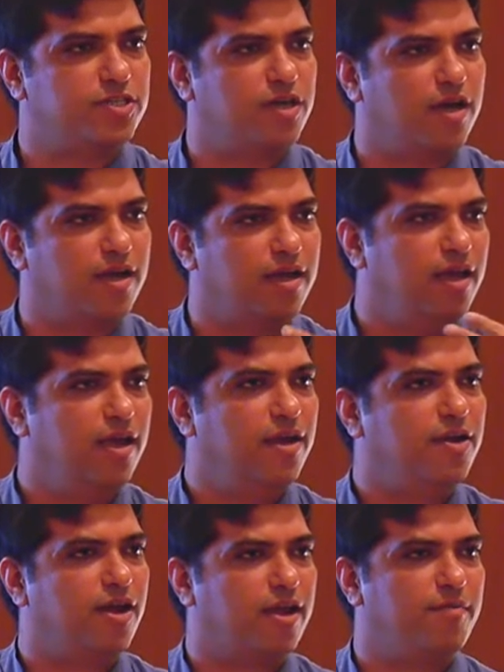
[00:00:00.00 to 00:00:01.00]
talk
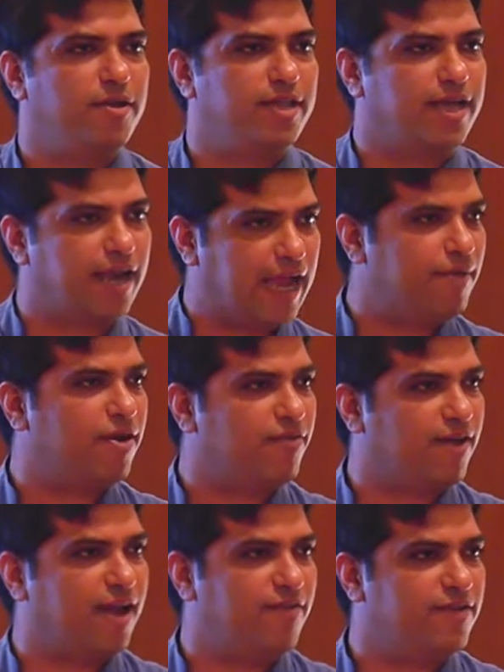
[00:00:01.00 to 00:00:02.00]
talking about the grammar
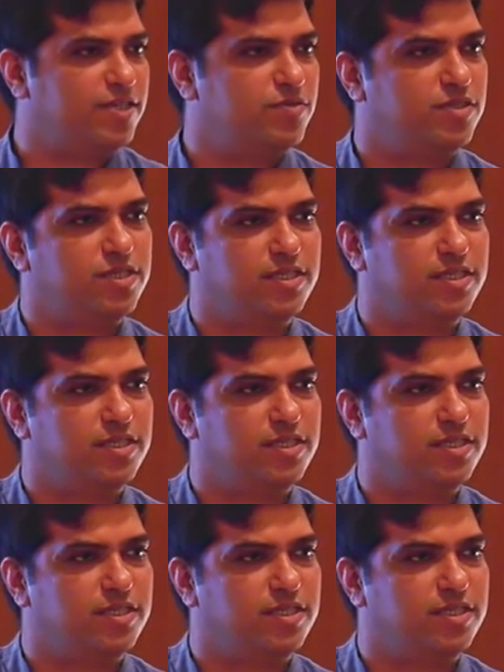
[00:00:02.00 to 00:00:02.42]
of graphics, which